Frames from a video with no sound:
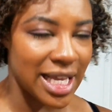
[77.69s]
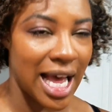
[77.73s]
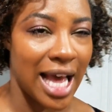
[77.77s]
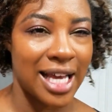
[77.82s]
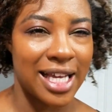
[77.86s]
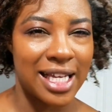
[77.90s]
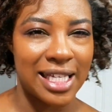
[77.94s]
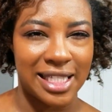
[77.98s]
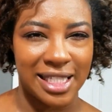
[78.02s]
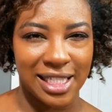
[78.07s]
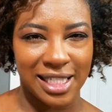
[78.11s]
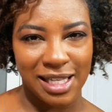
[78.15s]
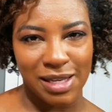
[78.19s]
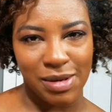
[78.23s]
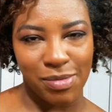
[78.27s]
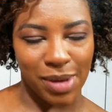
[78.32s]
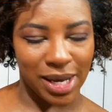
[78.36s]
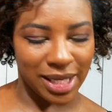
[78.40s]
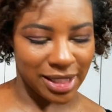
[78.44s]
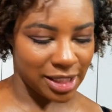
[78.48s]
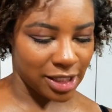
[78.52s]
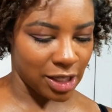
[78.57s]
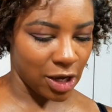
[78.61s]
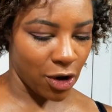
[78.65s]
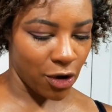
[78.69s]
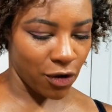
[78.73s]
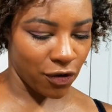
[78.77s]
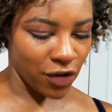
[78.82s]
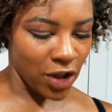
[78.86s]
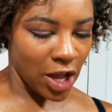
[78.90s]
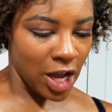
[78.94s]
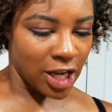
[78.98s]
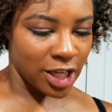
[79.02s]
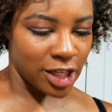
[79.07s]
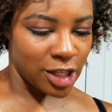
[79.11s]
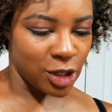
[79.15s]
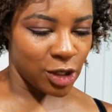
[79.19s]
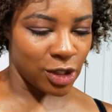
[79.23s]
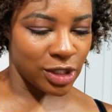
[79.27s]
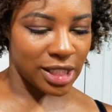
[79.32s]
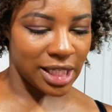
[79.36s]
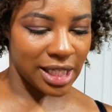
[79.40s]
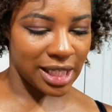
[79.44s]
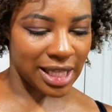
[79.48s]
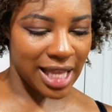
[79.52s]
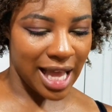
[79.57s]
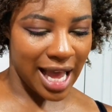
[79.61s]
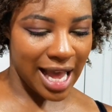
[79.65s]
I could see myself
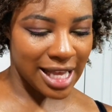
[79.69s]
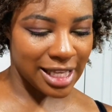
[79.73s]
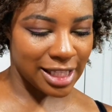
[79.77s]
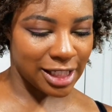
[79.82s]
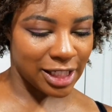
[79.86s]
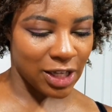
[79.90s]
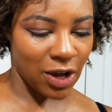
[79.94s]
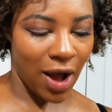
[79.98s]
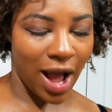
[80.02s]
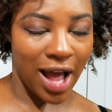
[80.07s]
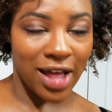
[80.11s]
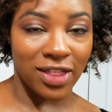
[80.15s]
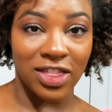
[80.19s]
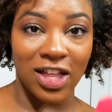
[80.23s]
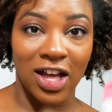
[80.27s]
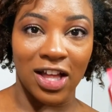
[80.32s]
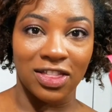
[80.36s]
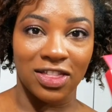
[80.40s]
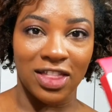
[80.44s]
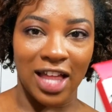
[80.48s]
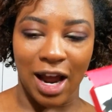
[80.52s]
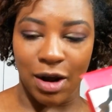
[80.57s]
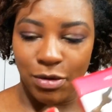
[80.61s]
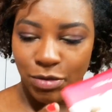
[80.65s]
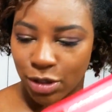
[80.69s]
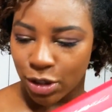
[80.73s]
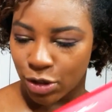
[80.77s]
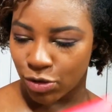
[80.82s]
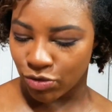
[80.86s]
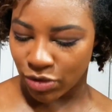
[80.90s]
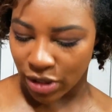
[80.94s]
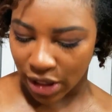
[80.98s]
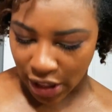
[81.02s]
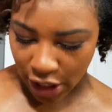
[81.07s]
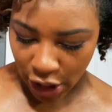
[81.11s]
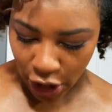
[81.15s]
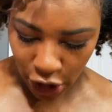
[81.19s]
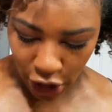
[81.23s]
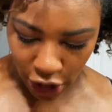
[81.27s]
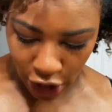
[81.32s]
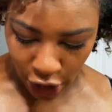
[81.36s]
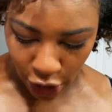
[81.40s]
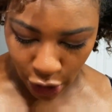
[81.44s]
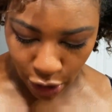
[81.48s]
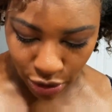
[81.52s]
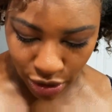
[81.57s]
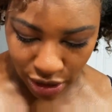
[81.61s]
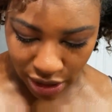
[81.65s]
using that, so I thought that was really
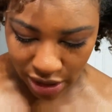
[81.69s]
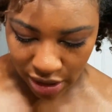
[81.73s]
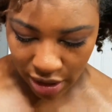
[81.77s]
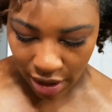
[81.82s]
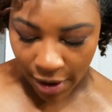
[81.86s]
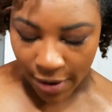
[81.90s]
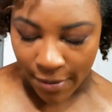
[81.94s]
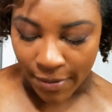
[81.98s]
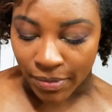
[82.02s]
cute.